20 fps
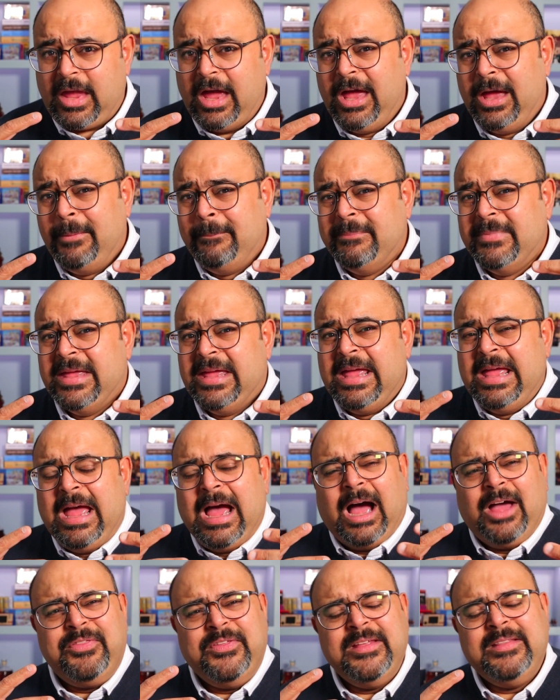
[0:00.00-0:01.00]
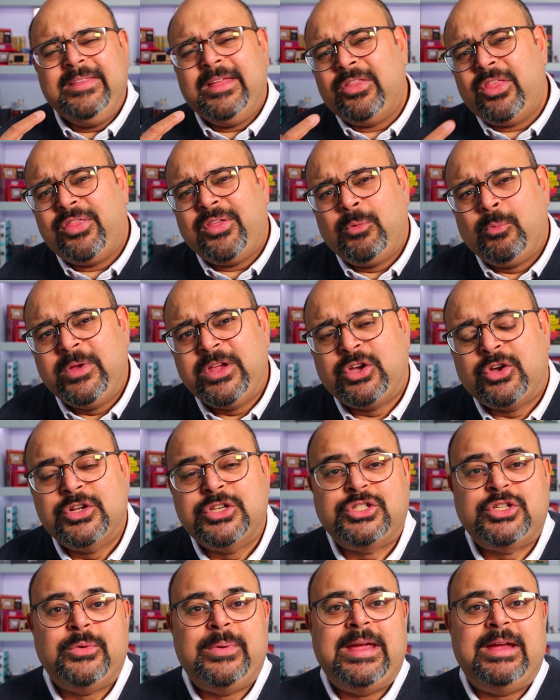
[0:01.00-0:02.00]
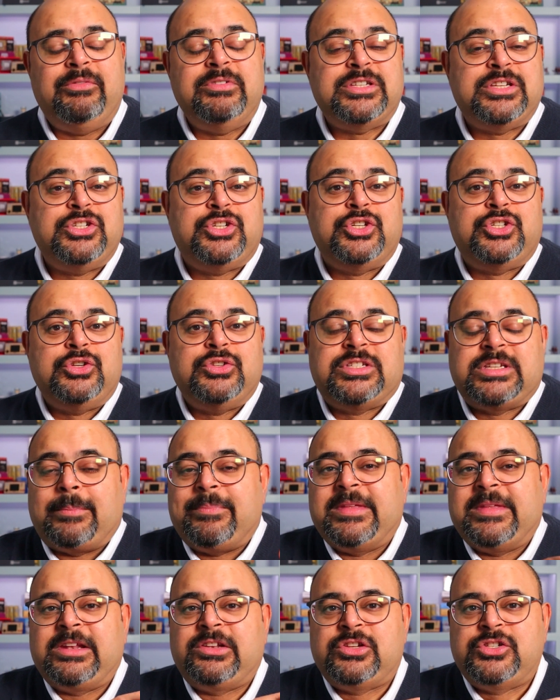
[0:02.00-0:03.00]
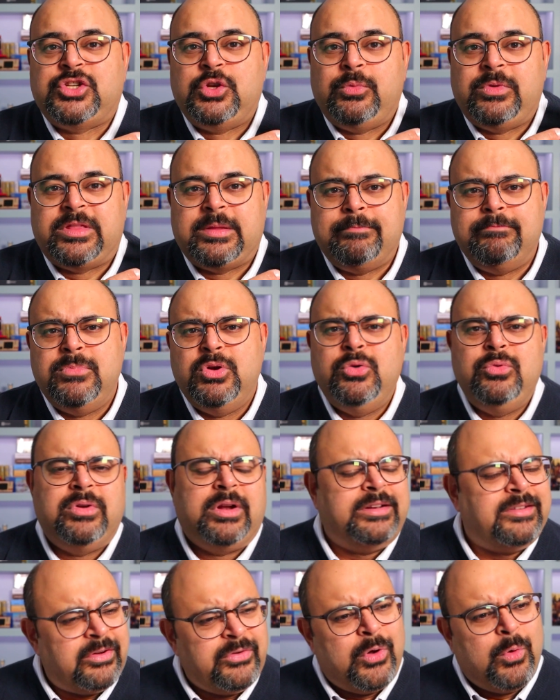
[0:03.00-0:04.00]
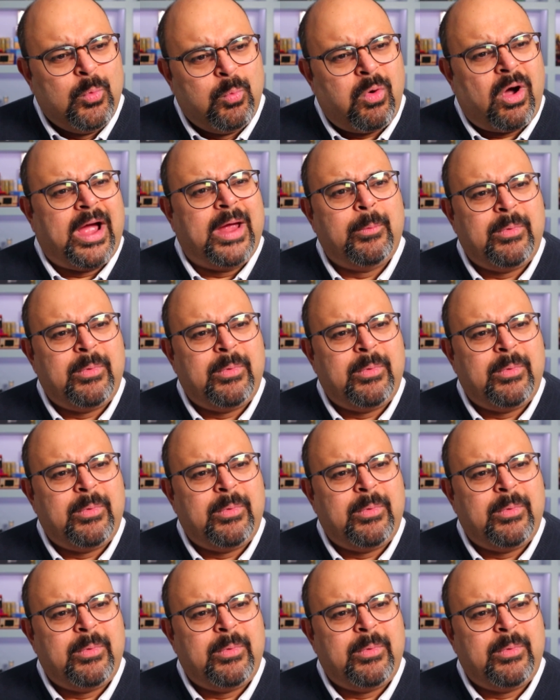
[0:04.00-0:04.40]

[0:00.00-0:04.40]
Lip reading: I think the other thing we could do here is introduce something to do with the moon. I don't know why.